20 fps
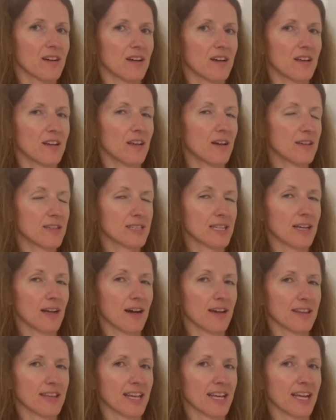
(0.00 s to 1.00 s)
Lastly,
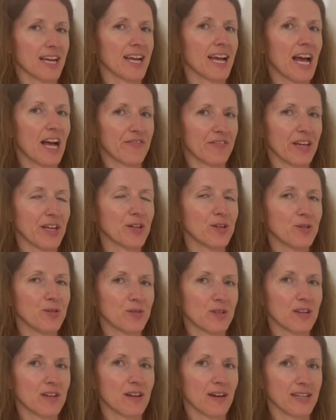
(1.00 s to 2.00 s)
I think Cafe
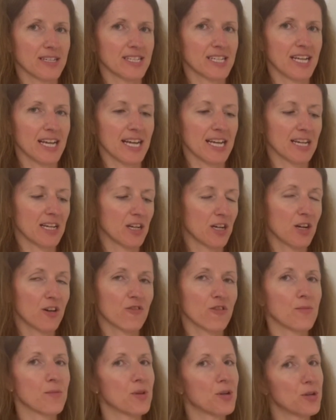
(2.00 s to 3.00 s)
Oud 19
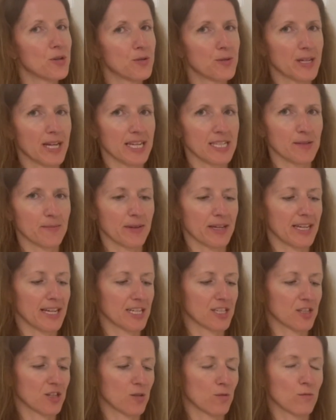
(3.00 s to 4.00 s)
from the Oudgasm
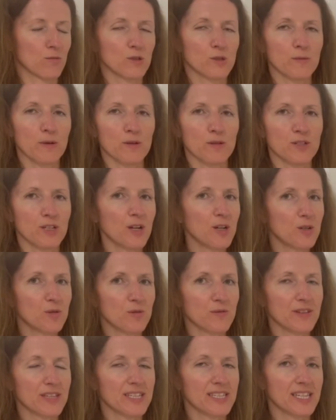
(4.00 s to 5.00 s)
collection will smell so good
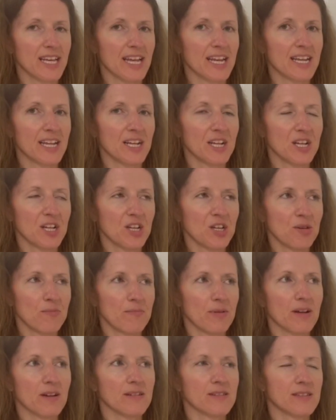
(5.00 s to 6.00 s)
with this scent,
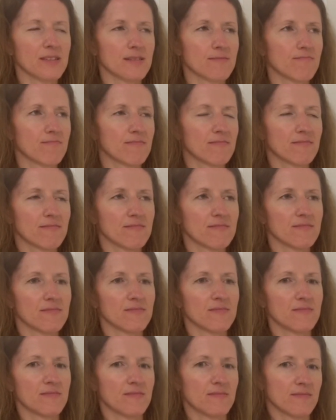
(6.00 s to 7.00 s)
because
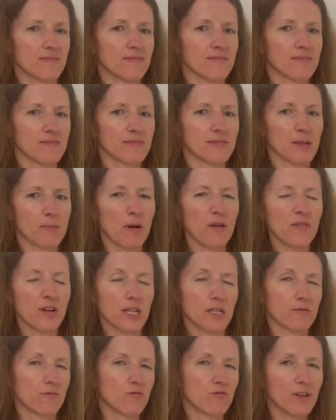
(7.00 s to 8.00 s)
they're both
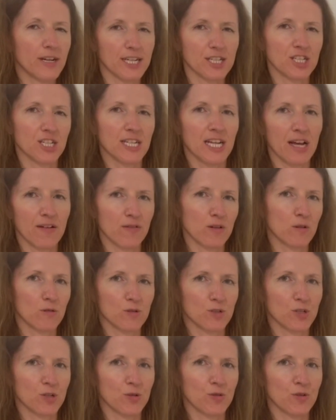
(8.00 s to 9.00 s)
kind of rich and have a
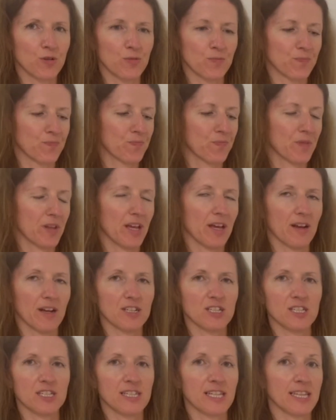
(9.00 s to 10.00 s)
lot to them, and I
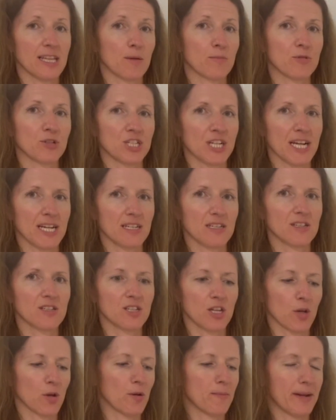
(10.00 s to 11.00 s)
just think they'll project
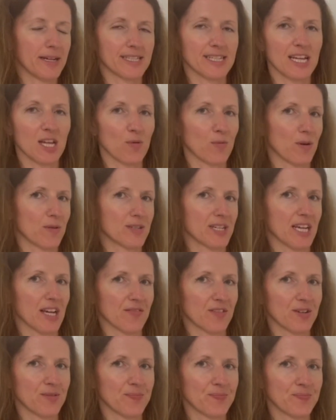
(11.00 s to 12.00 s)
so amazingly well
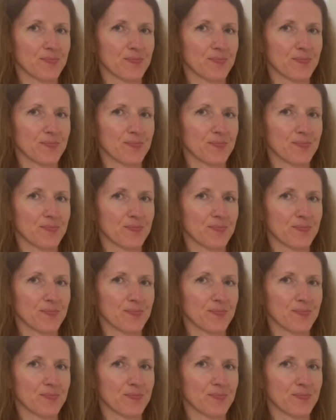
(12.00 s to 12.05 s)
together.